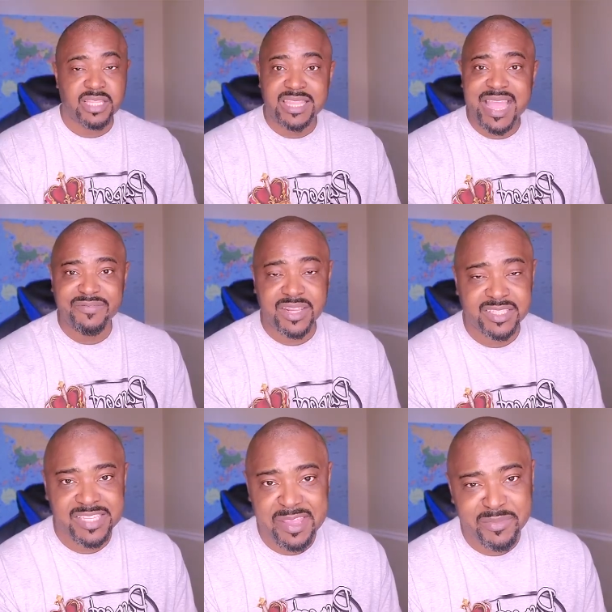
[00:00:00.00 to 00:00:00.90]
The live
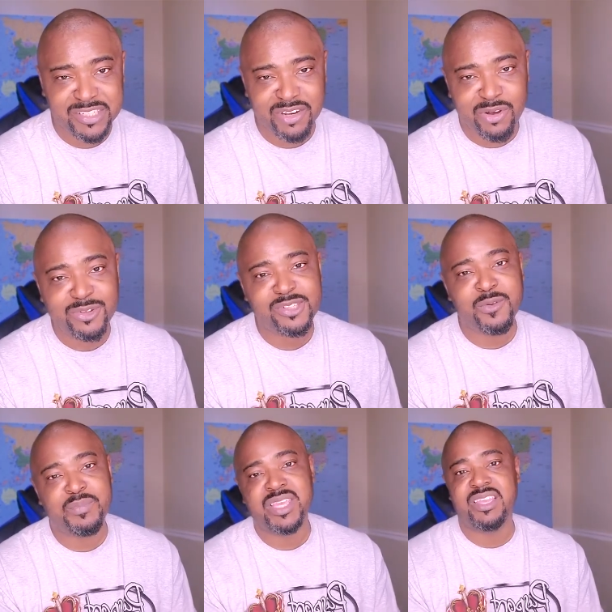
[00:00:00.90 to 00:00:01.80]
entertainment should also
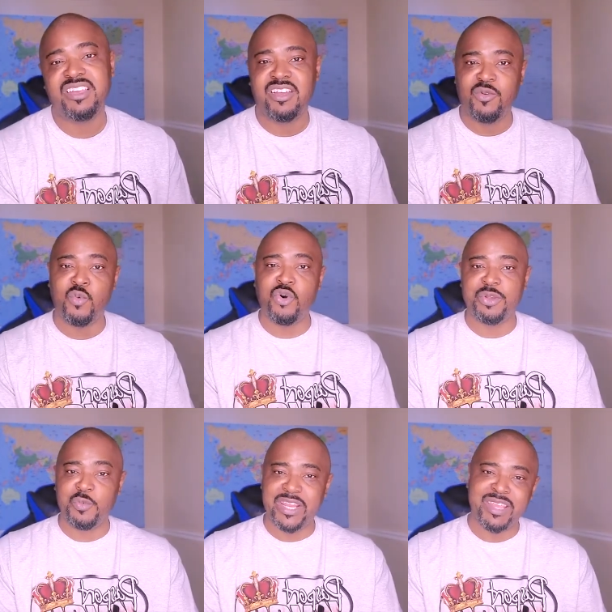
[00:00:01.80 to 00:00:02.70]
be
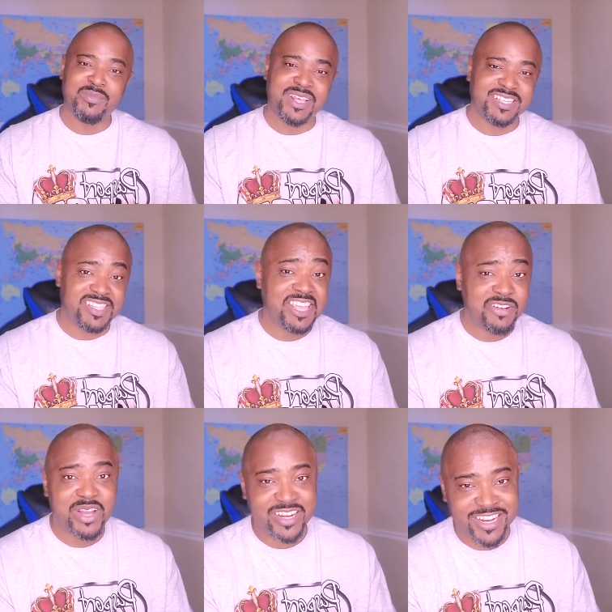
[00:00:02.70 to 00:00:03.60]
award-winning because they
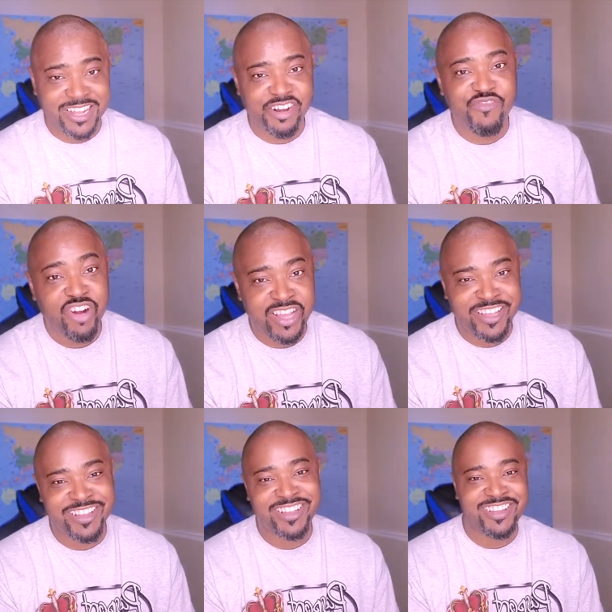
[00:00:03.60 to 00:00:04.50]
know how to cut a
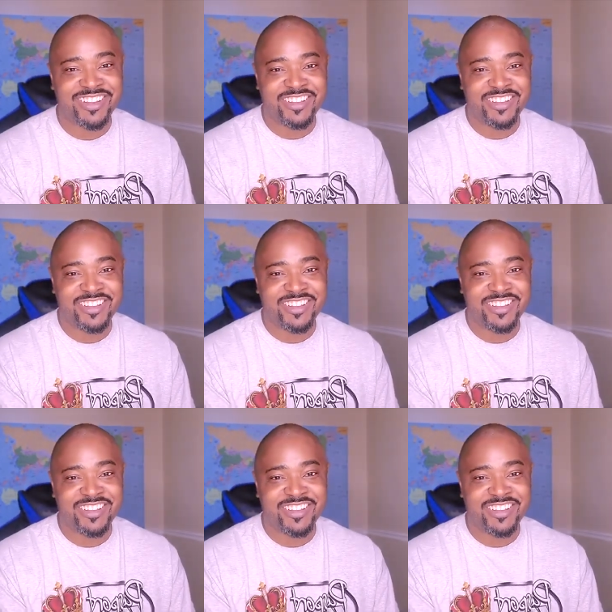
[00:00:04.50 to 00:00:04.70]
rug.